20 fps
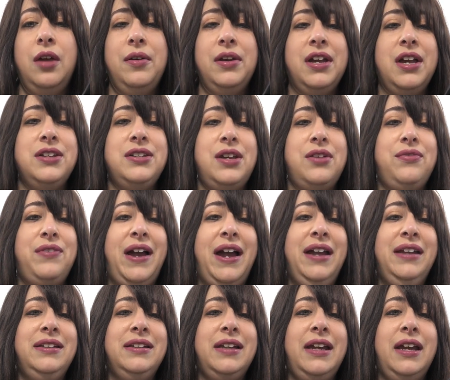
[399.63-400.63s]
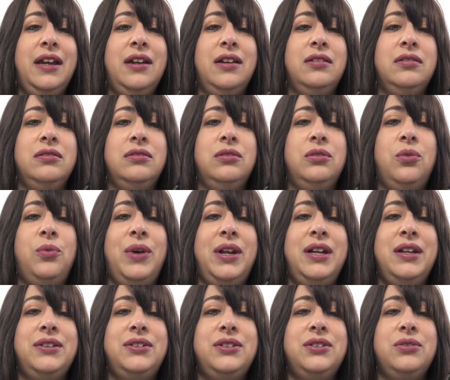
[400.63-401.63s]
because I find, like,
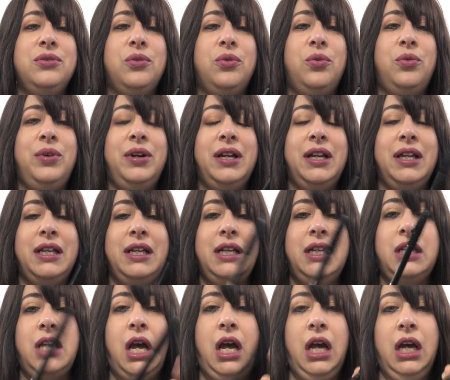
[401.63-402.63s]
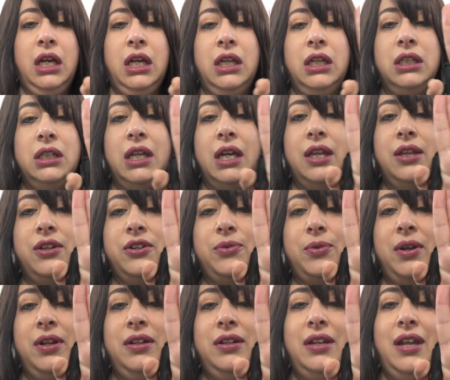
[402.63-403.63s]
when it's really long like this
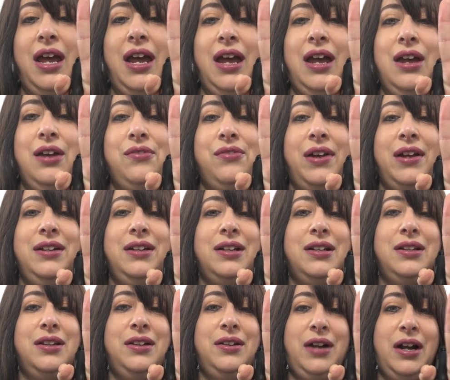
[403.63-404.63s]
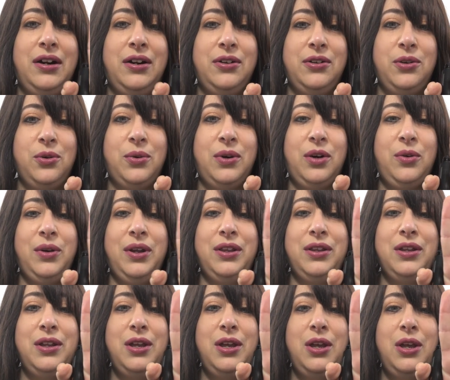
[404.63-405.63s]
one, I find it a little harder to work with.
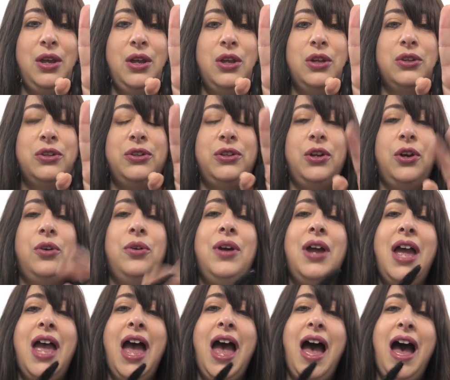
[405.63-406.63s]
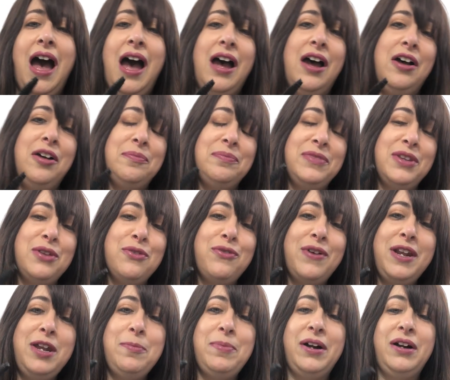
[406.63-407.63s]
So the
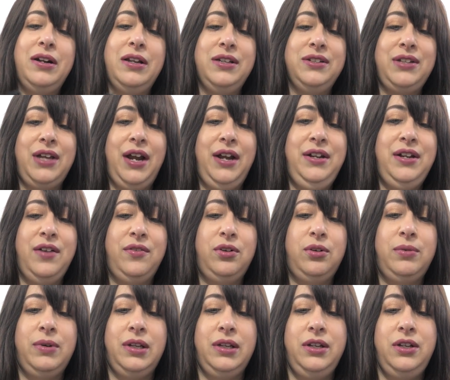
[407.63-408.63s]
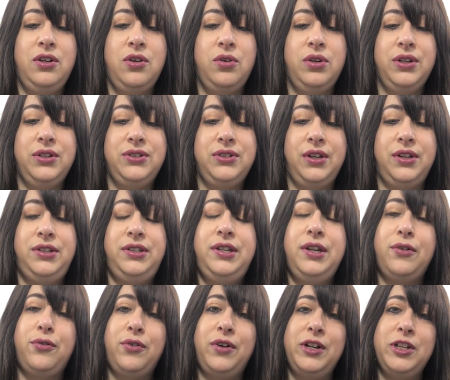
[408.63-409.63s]
funny part is I never really noticed a
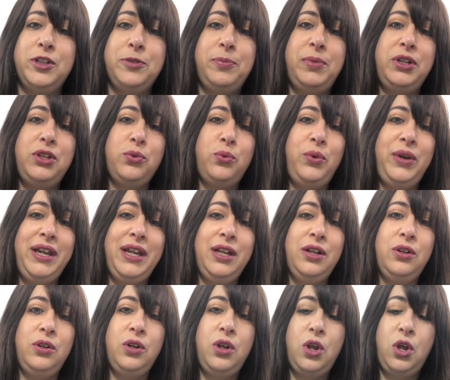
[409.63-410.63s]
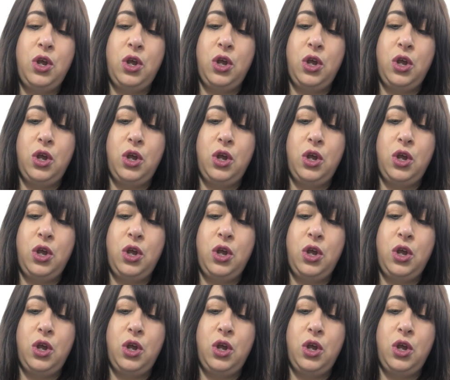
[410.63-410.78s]
difference between